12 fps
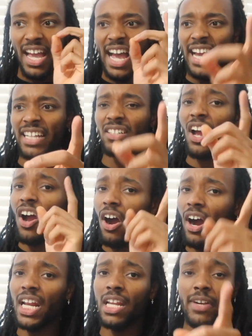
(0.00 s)
and I
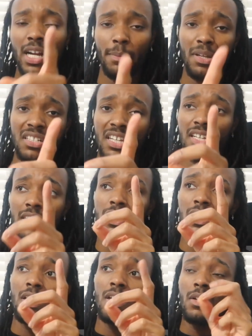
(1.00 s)
highly recommend it
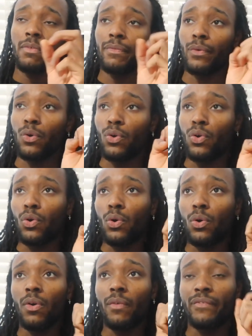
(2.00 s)

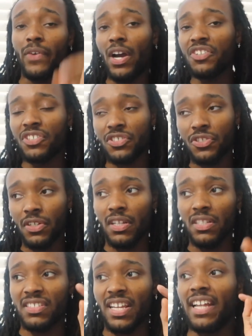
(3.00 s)
for third year
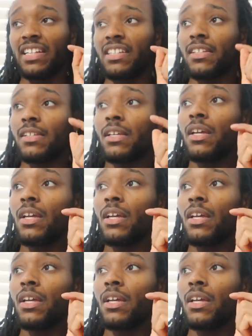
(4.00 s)
students and